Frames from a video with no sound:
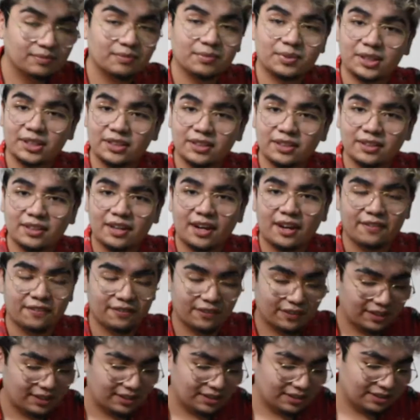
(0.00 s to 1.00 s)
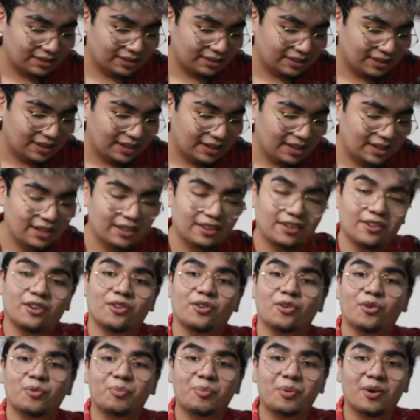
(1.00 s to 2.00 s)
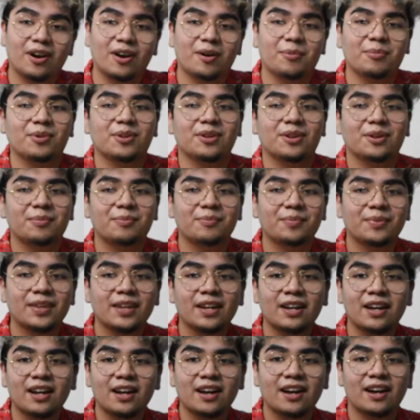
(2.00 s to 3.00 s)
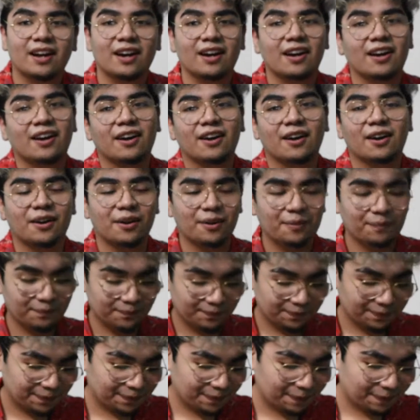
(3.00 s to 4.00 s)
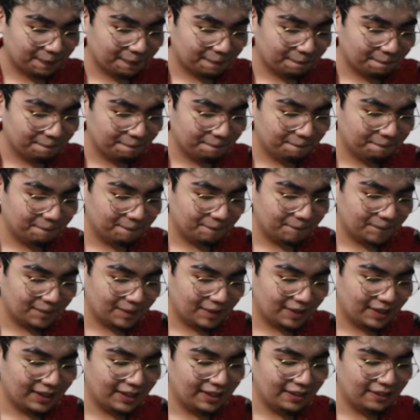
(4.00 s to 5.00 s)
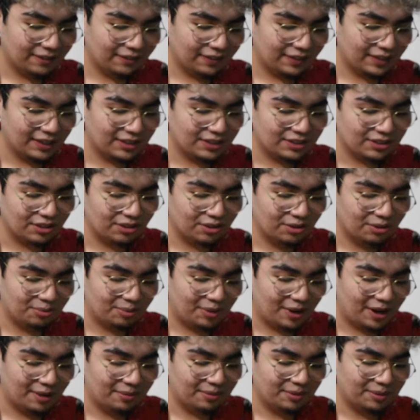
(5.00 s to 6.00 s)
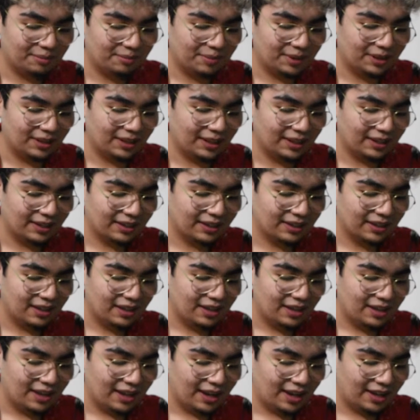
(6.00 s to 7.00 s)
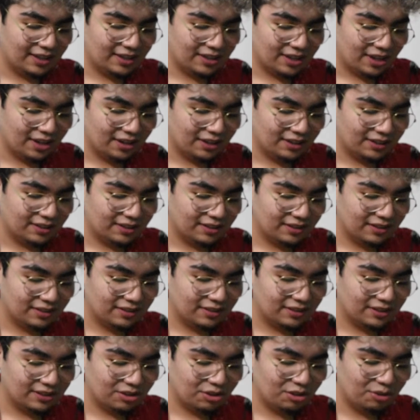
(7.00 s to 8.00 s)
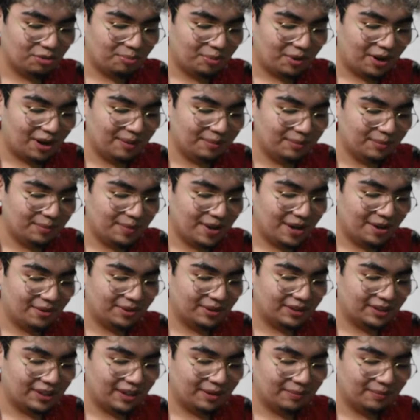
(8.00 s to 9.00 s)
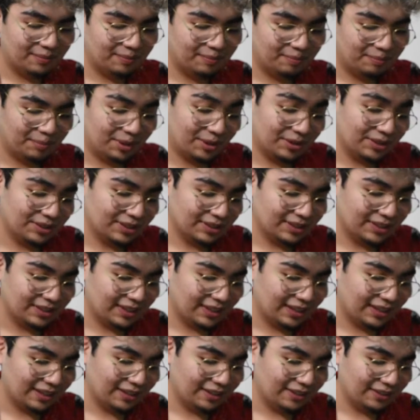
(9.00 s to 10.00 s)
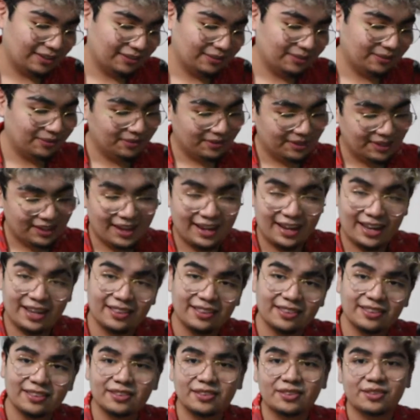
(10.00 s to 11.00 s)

pretty good. I finished the whole problem. I didn't finish the whole problem, but like I talked this whole problem out with that person that we had